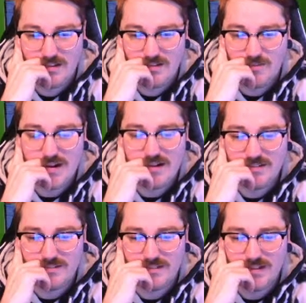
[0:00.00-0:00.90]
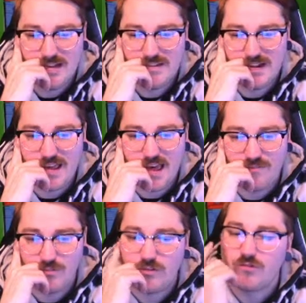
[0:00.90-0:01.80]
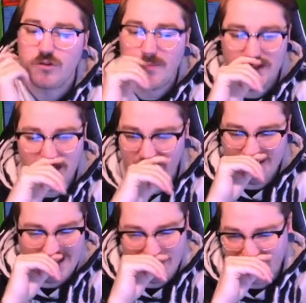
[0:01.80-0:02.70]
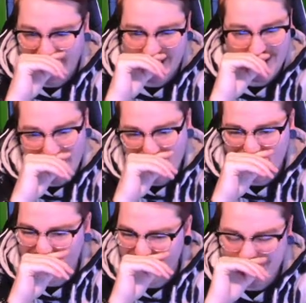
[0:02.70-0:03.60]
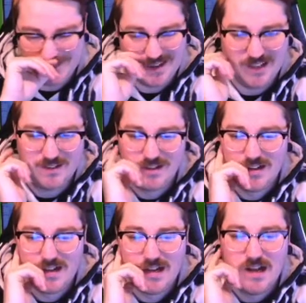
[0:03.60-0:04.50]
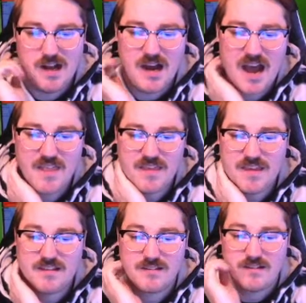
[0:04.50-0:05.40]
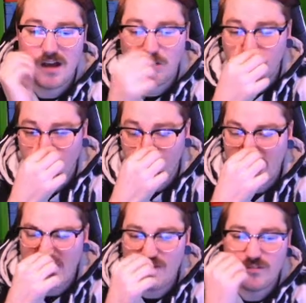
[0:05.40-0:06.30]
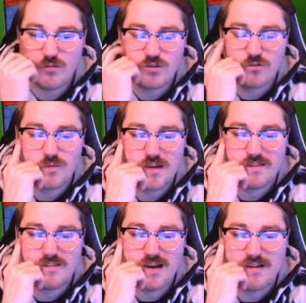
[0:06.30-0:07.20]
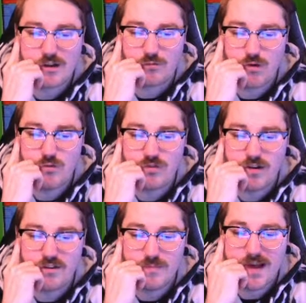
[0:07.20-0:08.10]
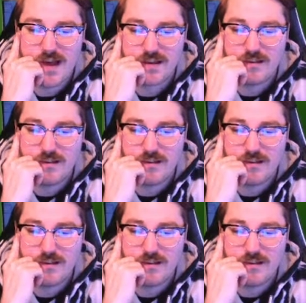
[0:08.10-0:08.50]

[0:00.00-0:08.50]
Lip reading: Well, he's not F. We'll just throw him in D for now. No, we're going to throw him in E. I think he gets a lot cooler with Ivysaur just because he's got like a rose on his back.